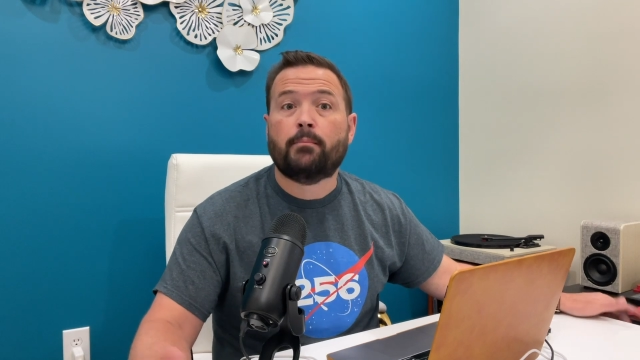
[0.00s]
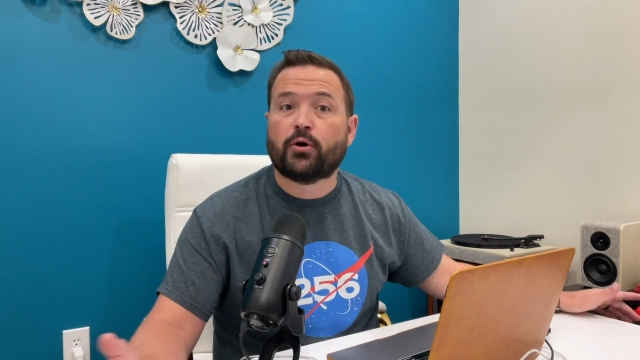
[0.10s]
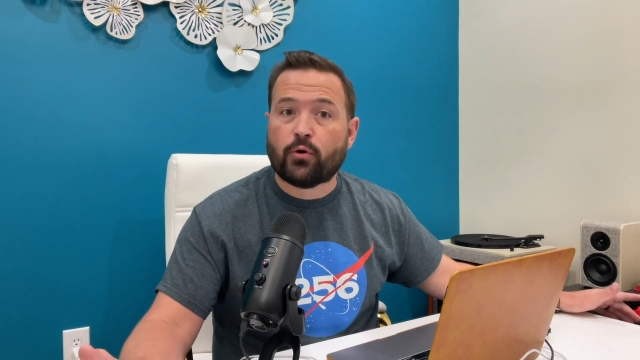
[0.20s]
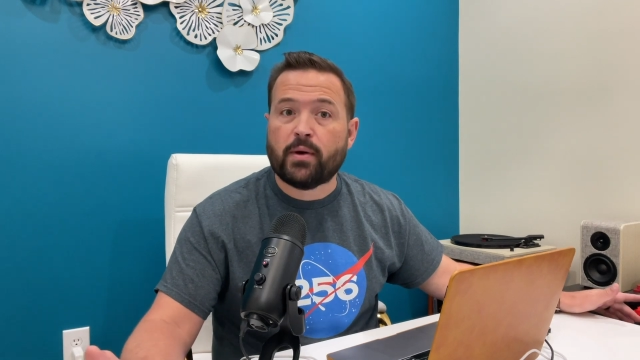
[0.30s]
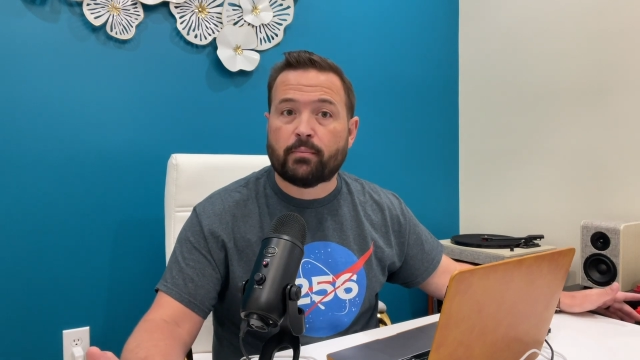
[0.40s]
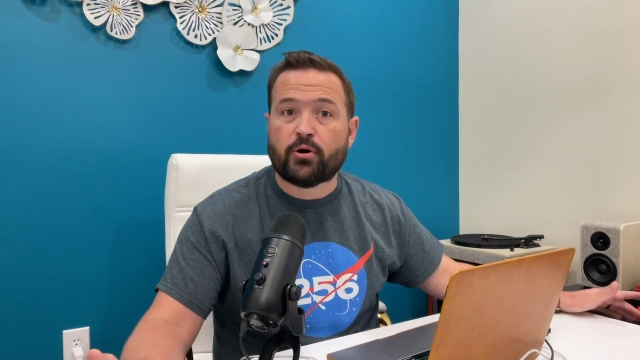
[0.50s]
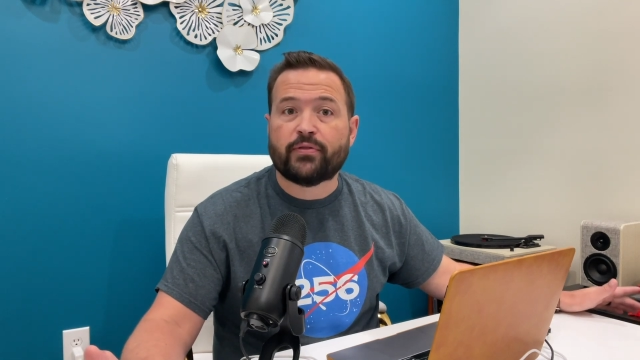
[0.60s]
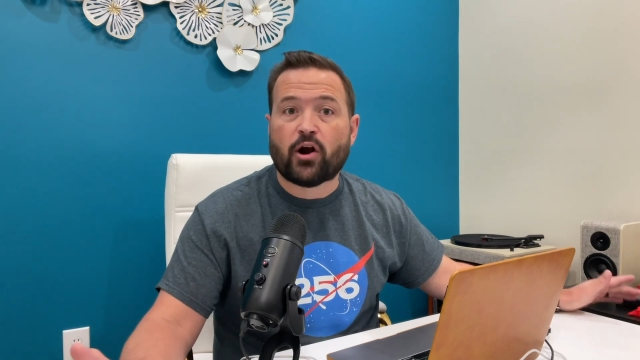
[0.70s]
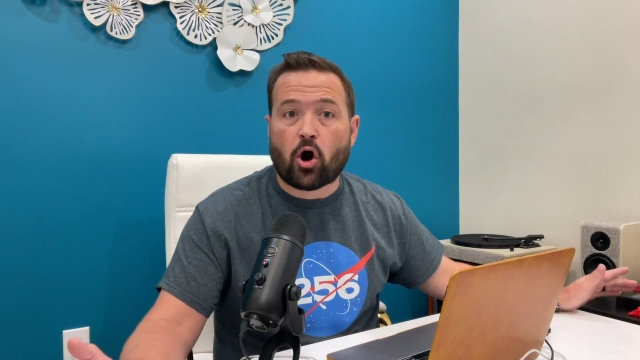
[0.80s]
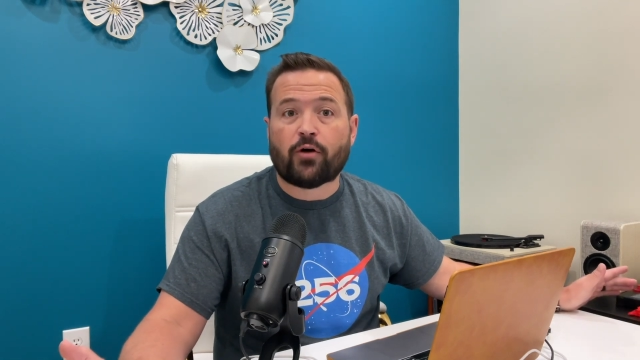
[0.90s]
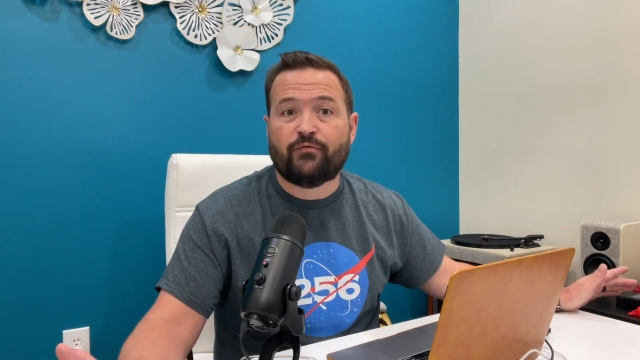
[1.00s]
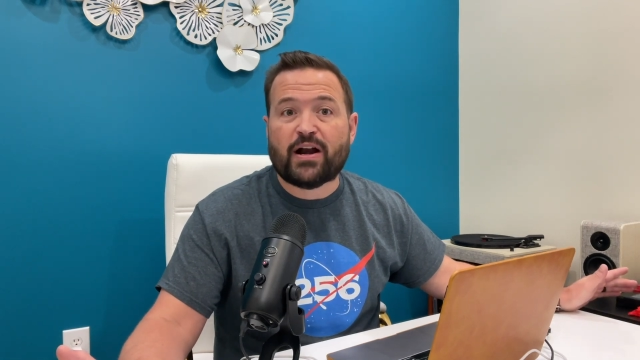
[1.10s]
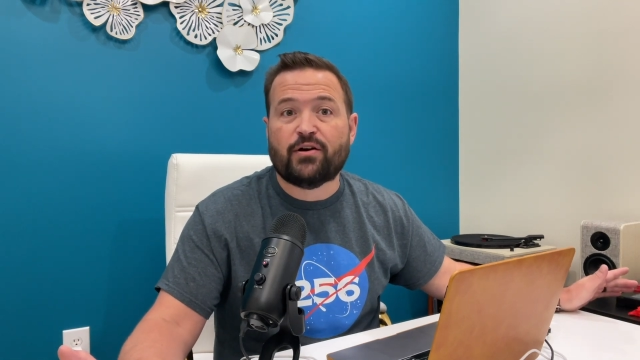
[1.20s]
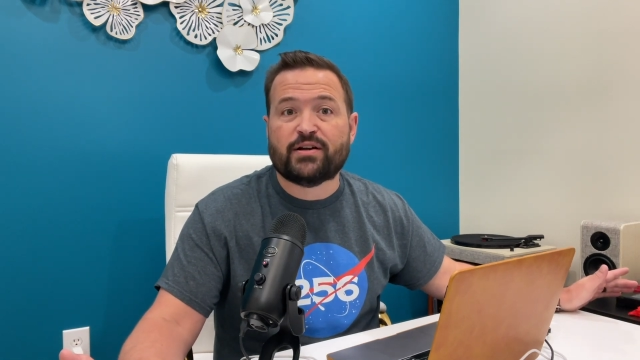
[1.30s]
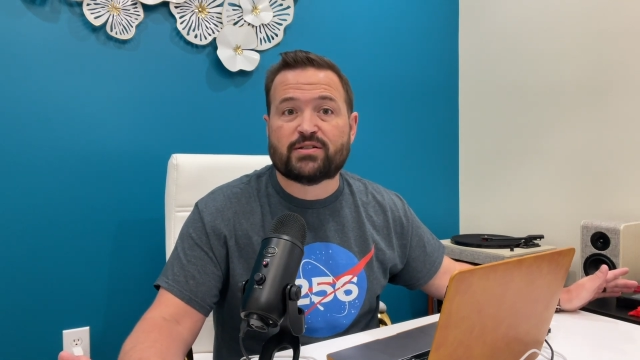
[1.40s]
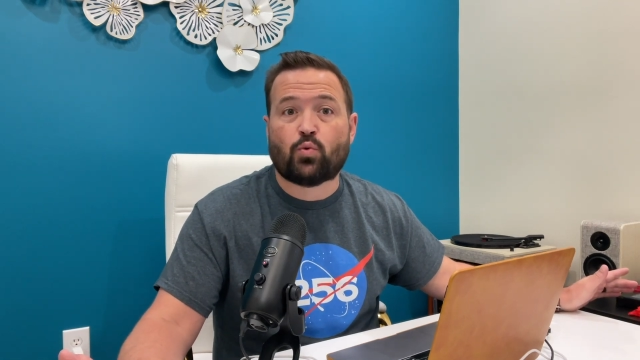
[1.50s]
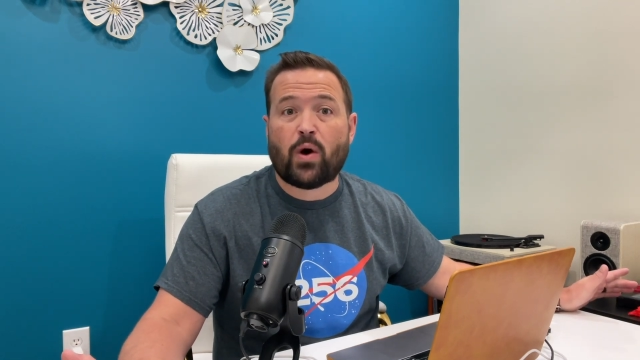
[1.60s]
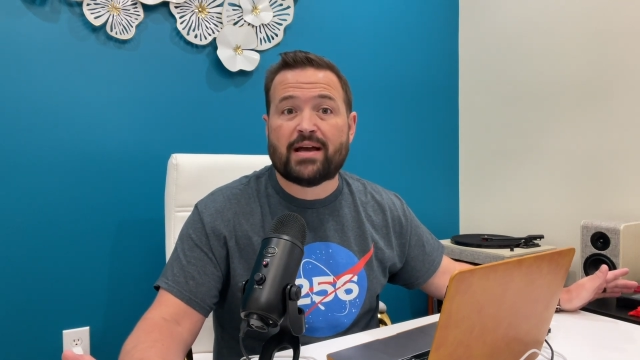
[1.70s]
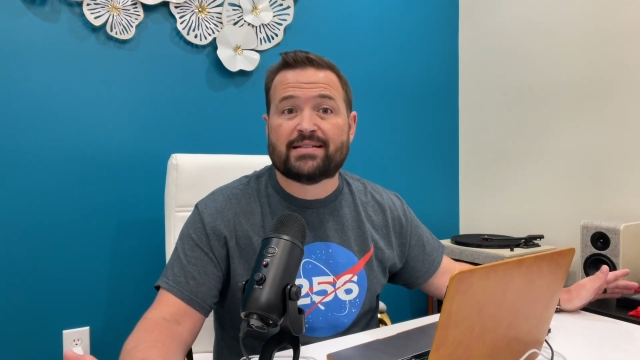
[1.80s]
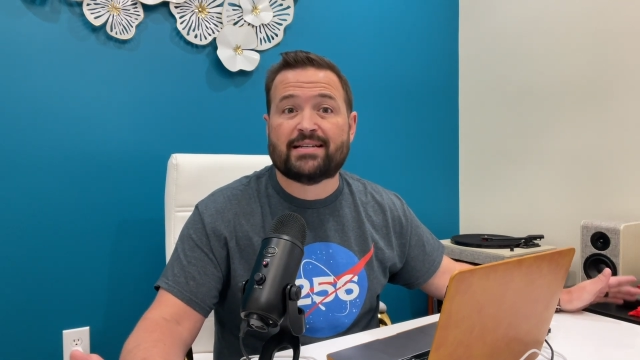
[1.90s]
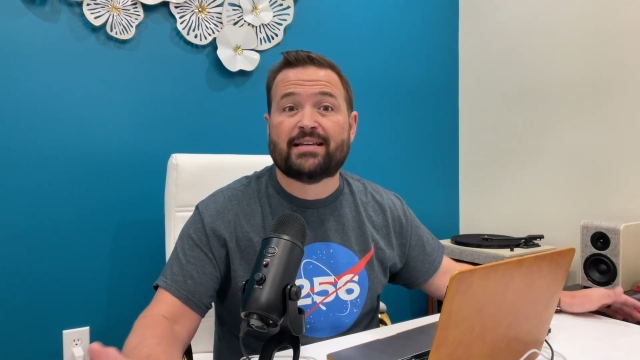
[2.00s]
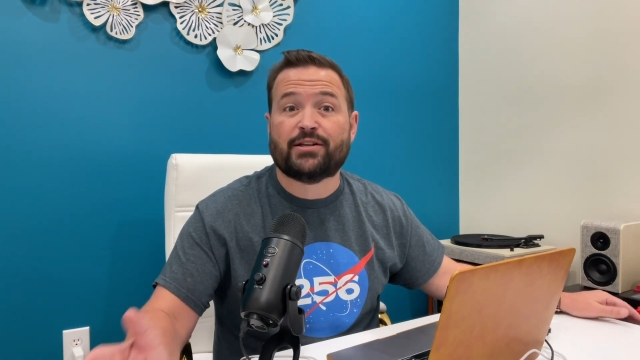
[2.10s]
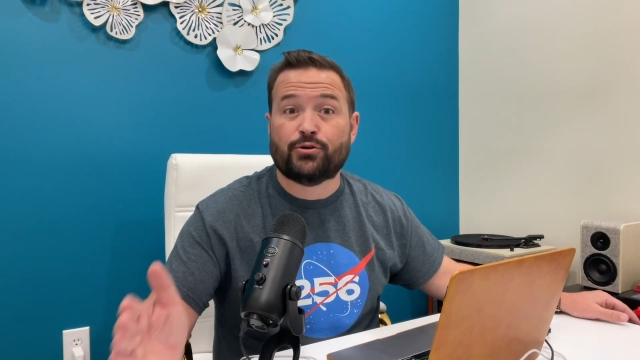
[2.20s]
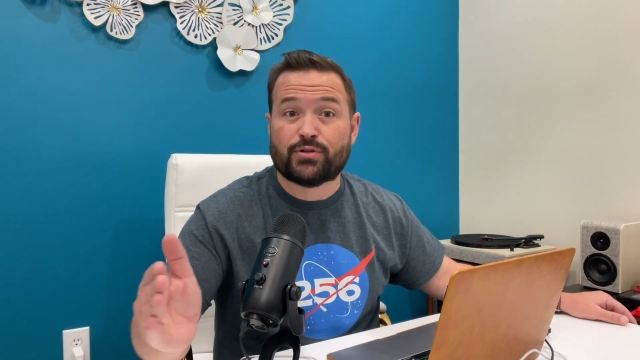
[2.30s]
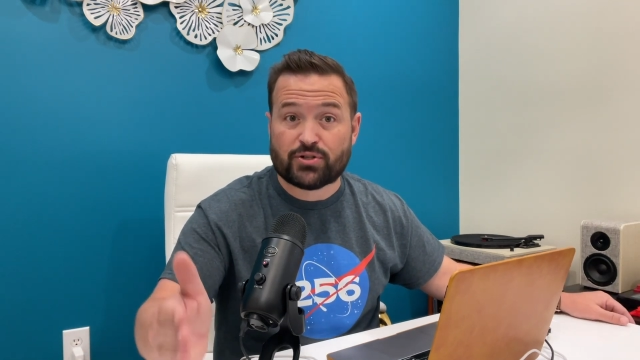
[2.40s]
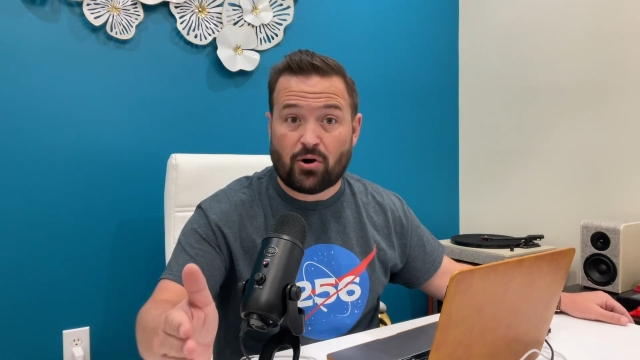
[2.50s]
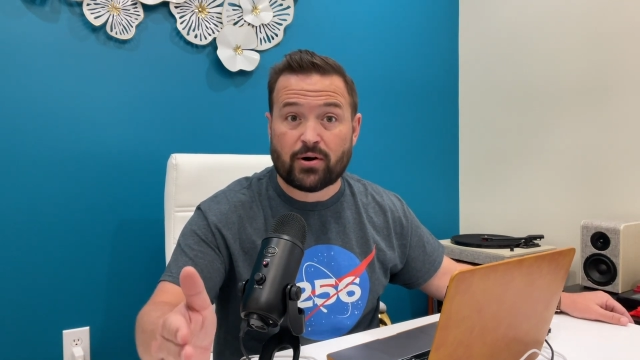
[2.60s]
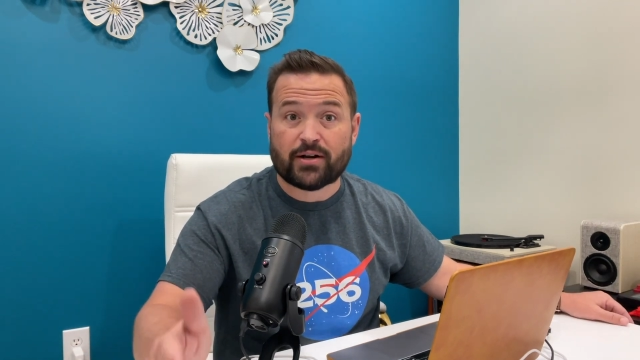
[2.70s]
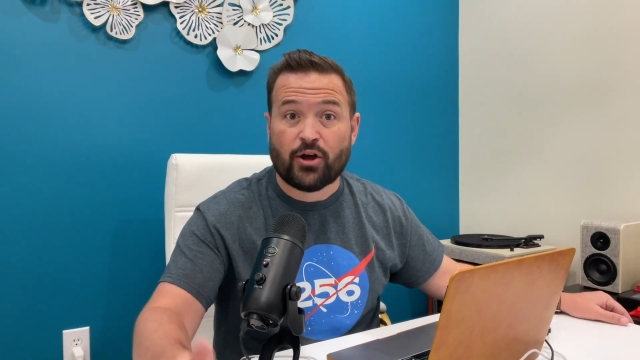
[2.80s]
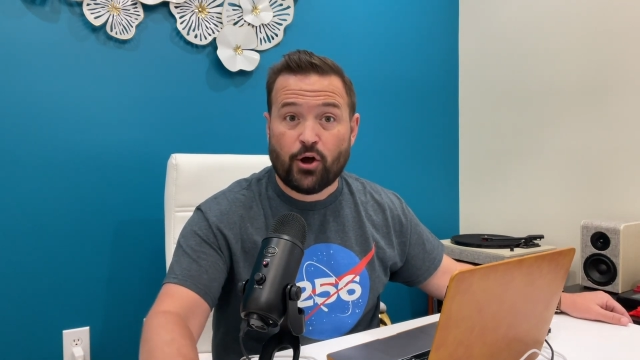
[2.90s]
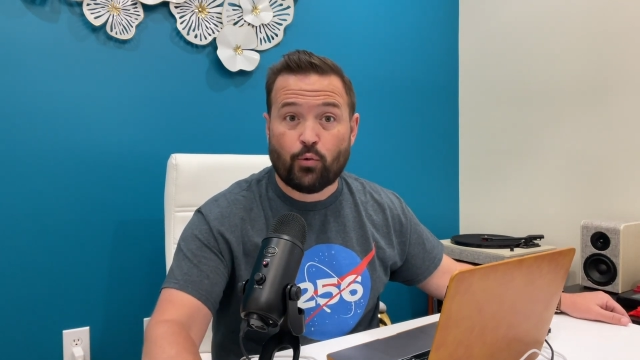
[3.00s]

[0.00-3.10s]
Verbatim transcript: but remember, there are various ways to get you started